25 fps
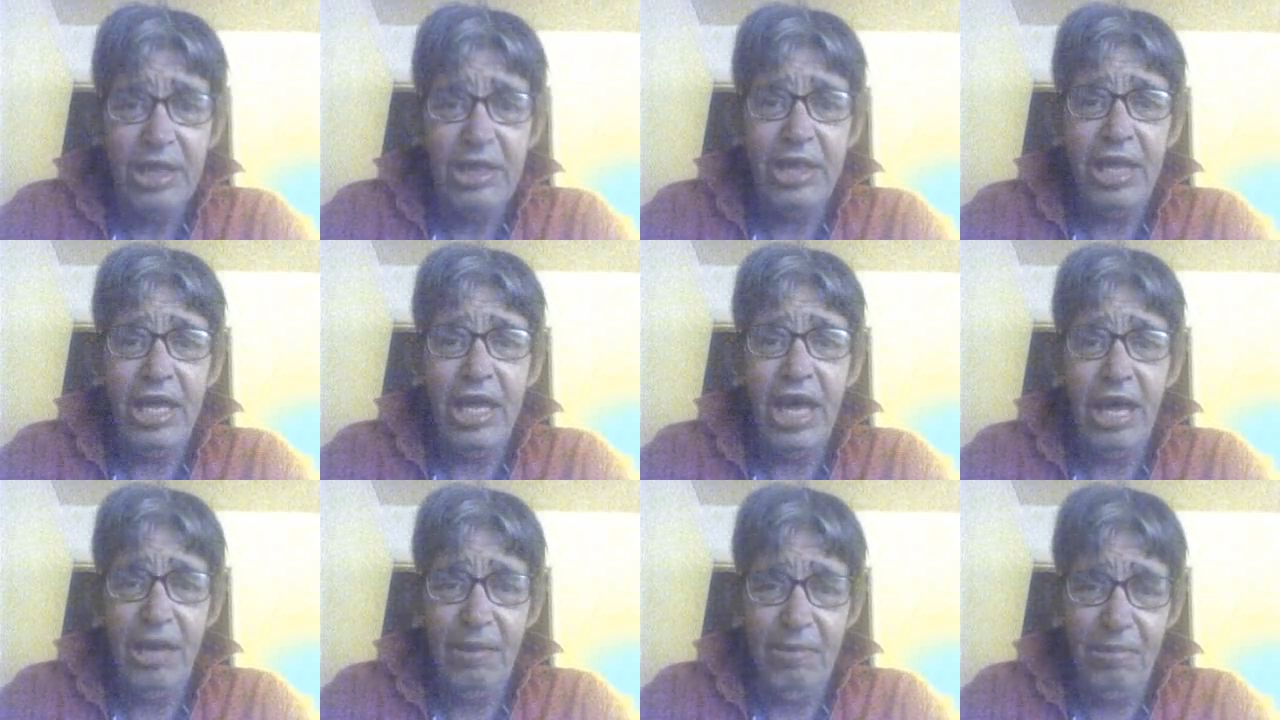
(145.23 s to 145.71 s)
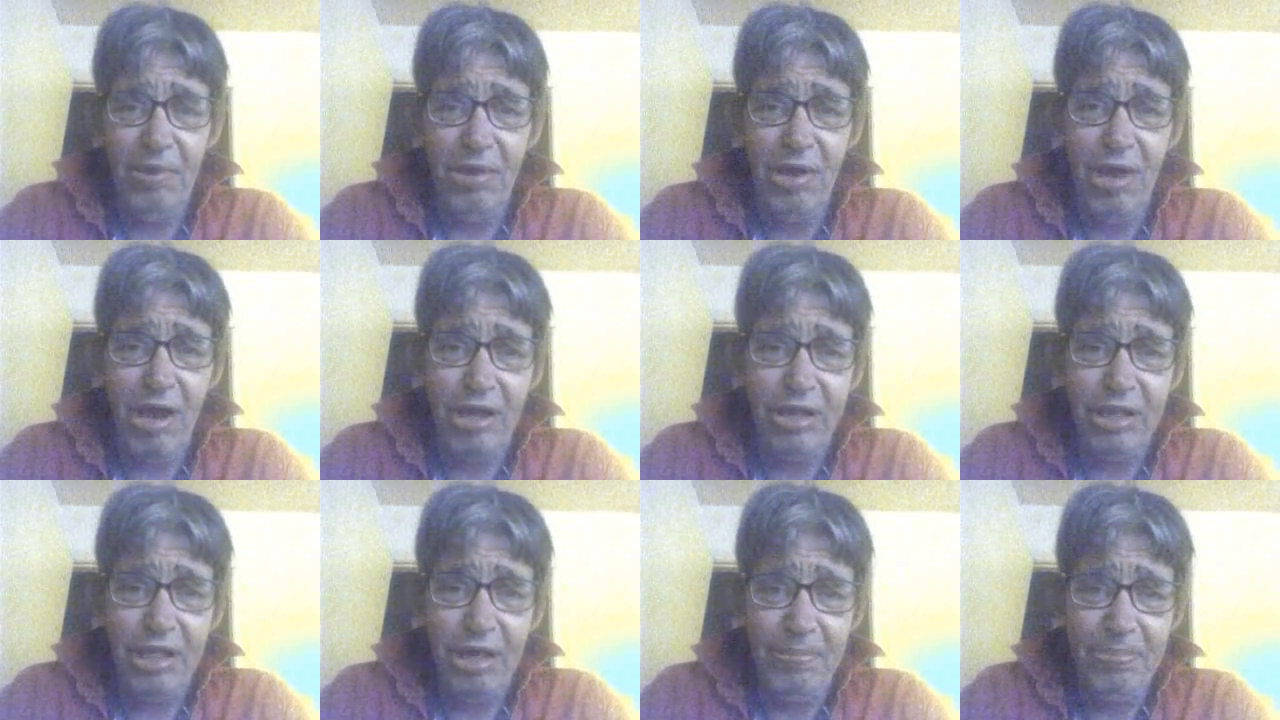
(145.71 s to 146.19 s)
they had him
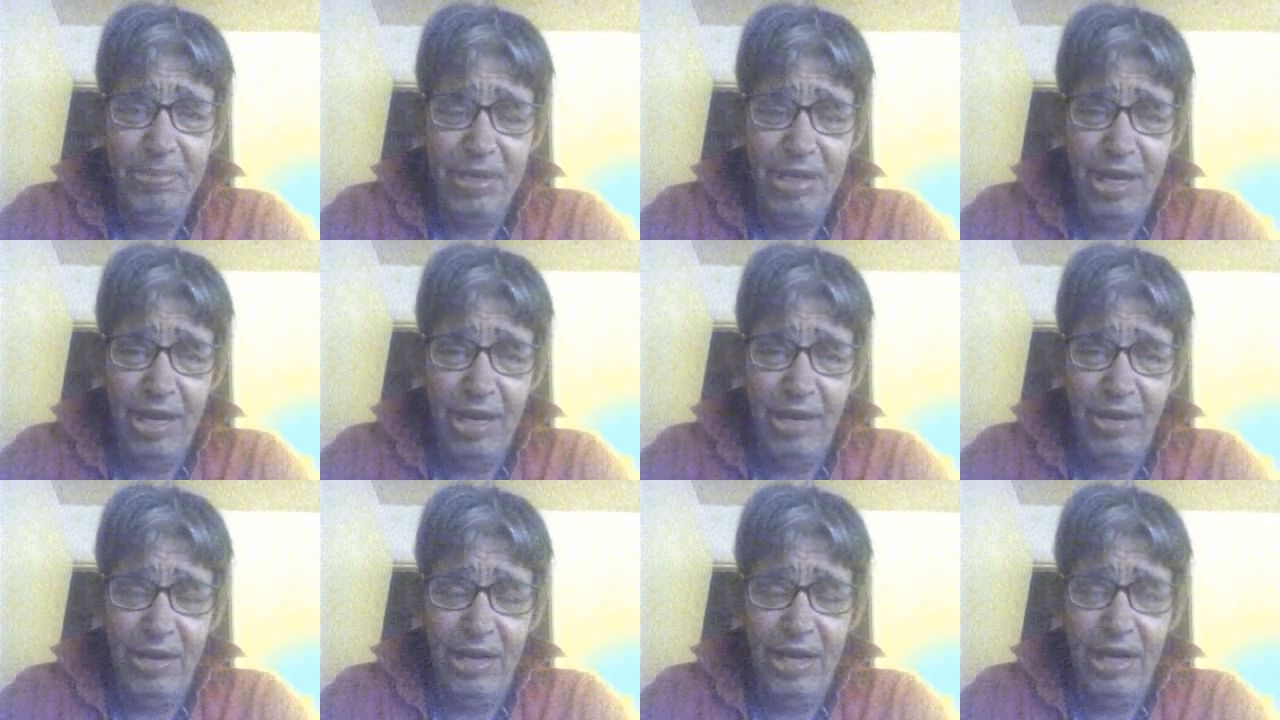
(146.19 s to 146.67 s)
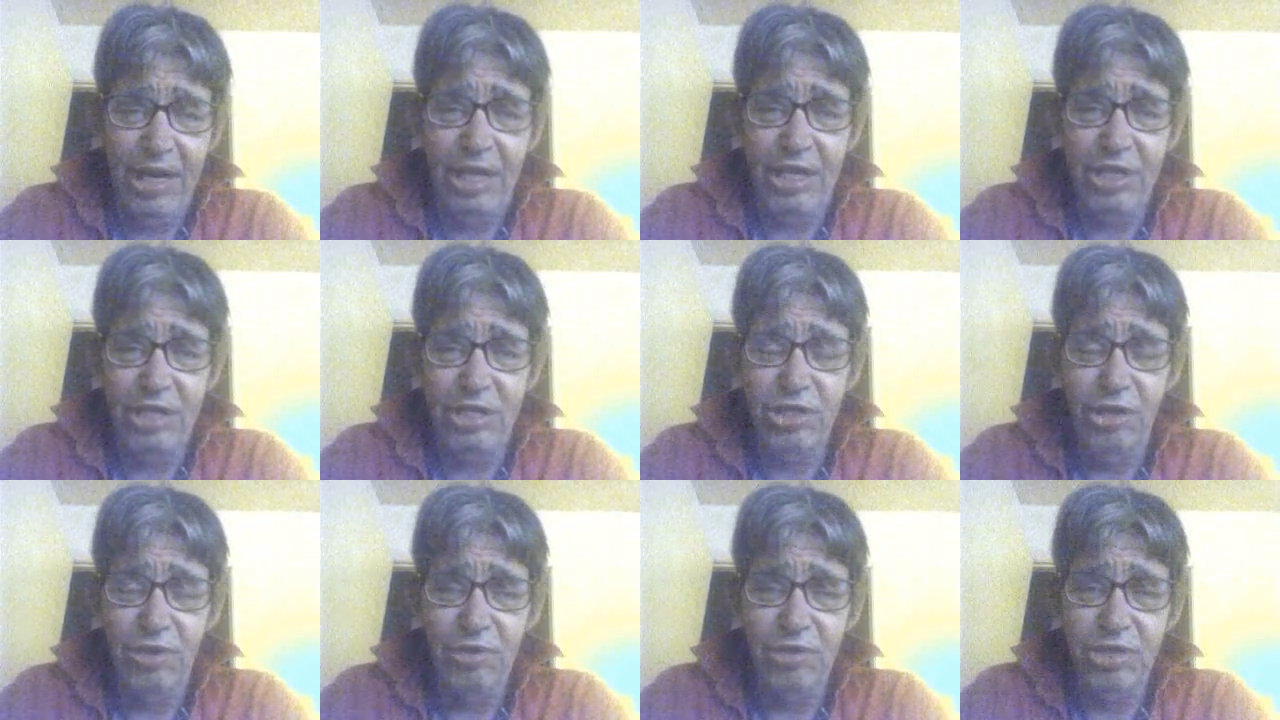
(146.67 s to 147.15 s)
locked up in there,
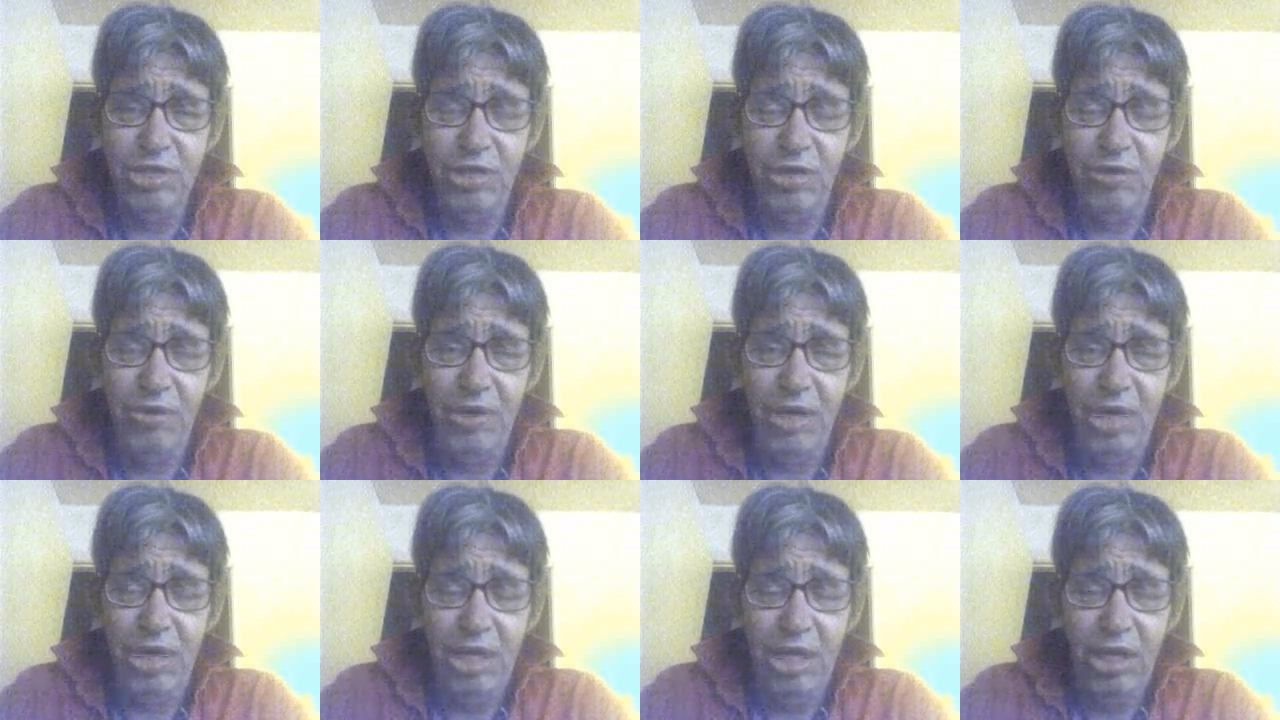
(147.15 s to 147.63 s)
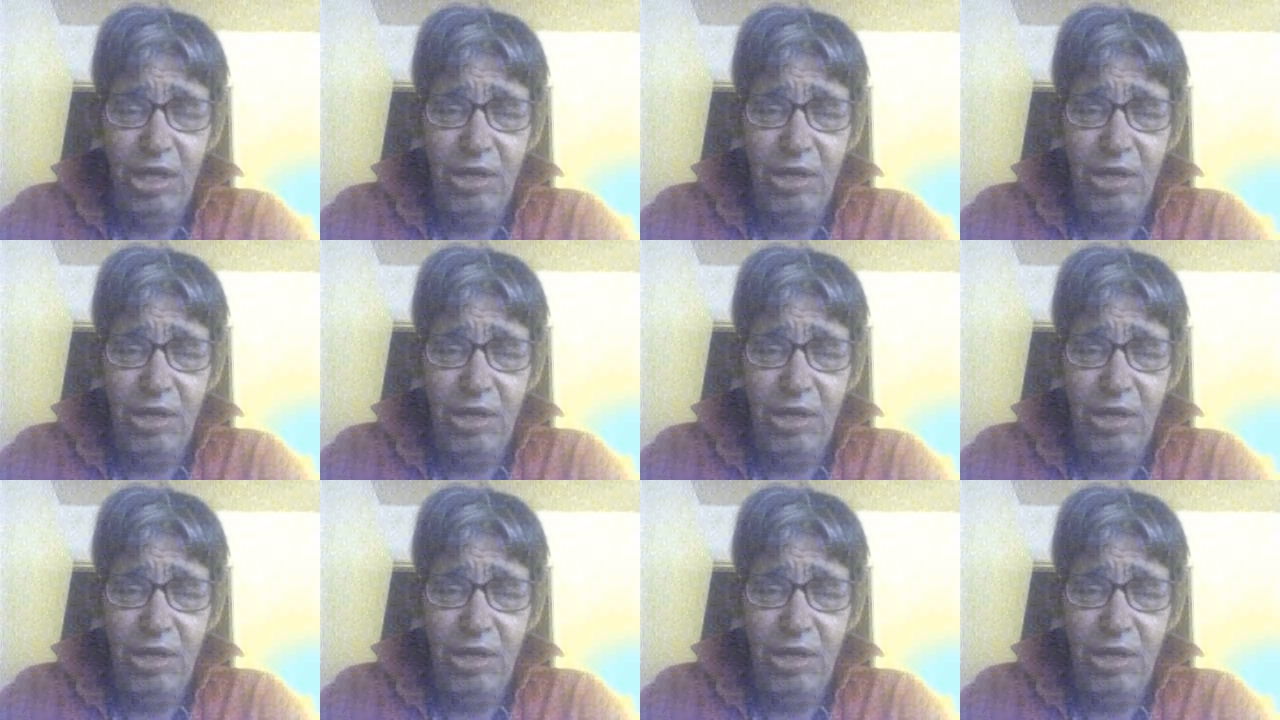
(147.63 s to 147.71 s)
and Jojo